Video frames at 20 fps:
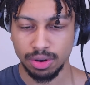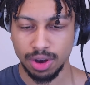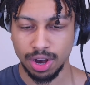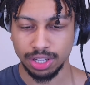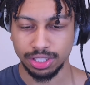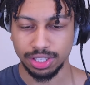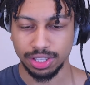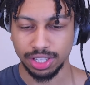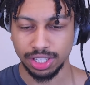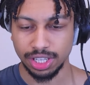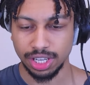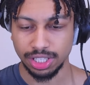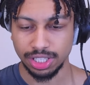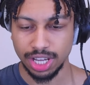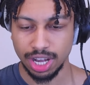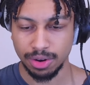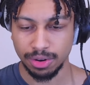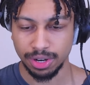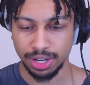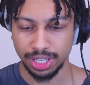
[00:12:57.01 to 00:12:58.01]
onto the King
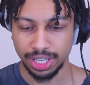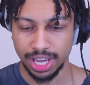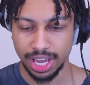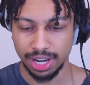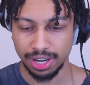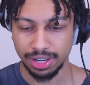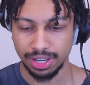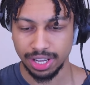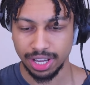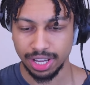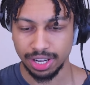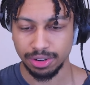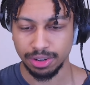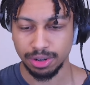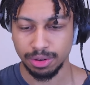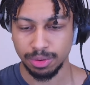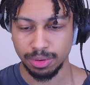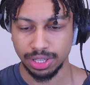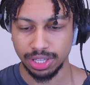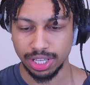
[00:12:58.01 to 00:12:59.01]
Tower again. I don't
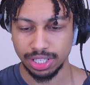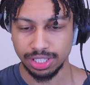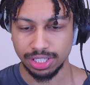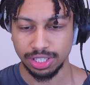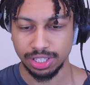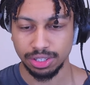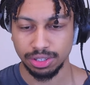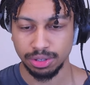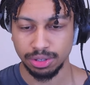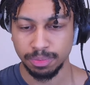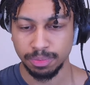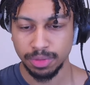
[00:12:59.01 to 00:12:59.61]
know what that's gonna do.